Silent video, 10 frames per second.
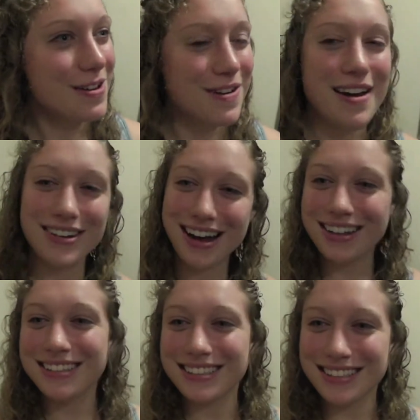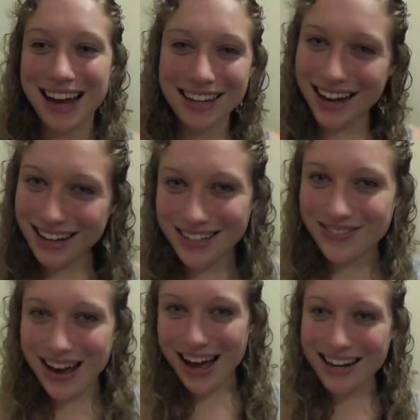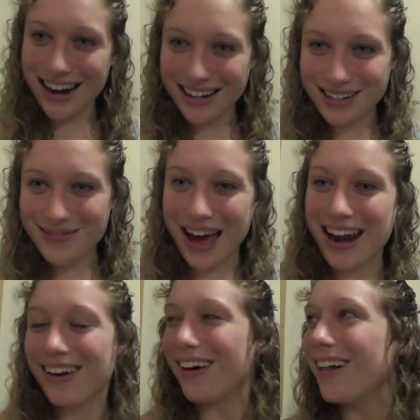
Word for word: five? Five dollars? Not not too bad. Not too bad at